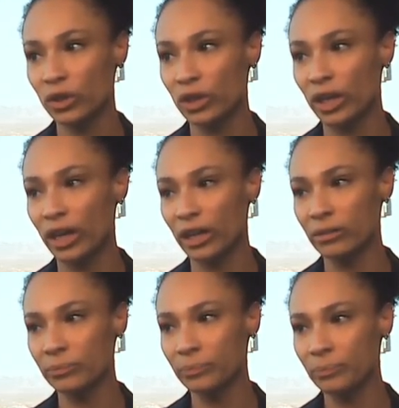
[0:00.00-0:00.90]
the
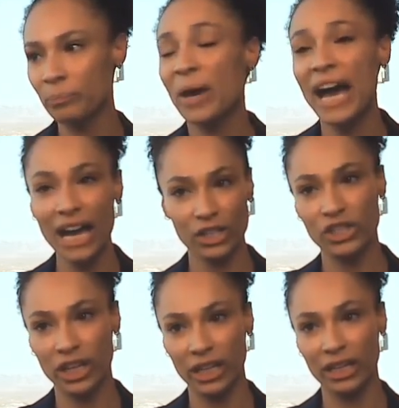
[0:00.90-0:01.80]

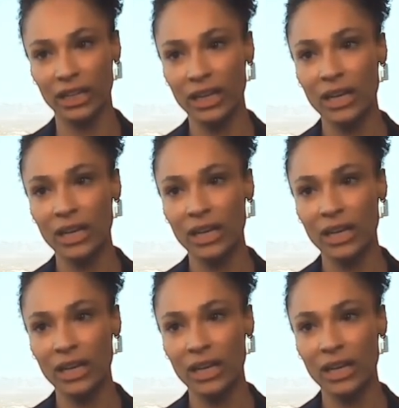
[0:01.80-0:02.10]
passion